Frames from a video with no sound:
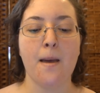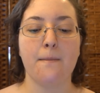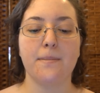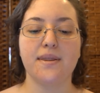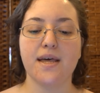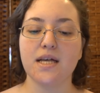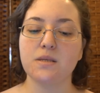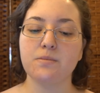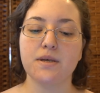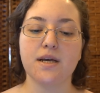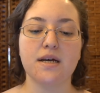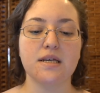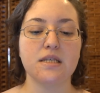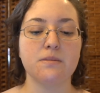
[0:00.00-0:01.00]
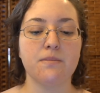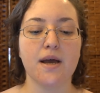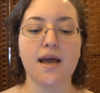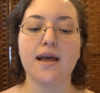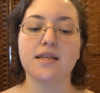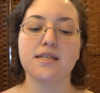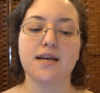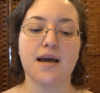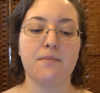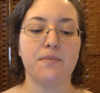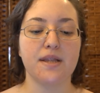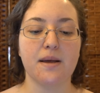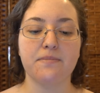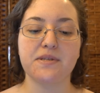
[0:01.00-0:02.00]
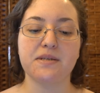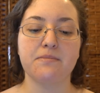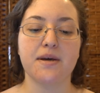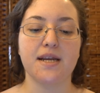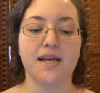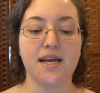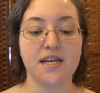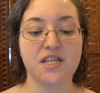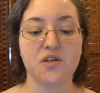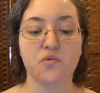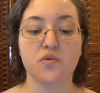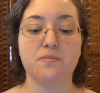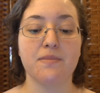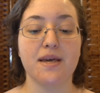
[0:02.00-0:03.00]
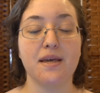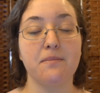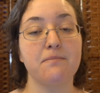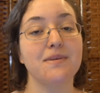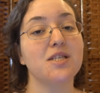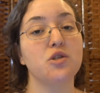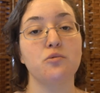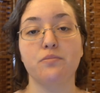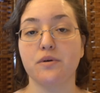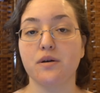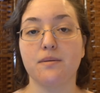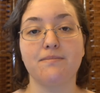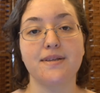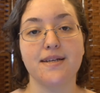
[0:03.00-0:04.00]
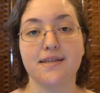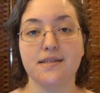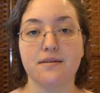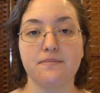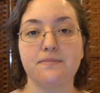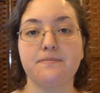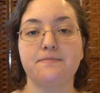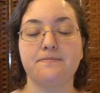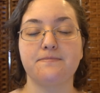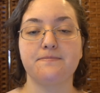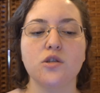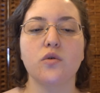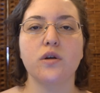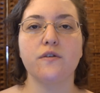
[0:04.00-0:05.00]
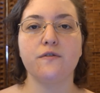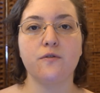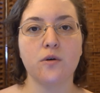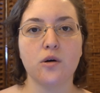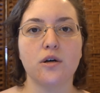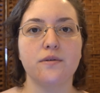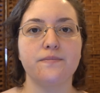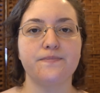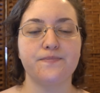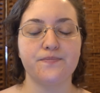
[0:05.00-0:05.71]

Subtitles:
But that's because my anti-epileptic medication was making me super unpleasant. 24.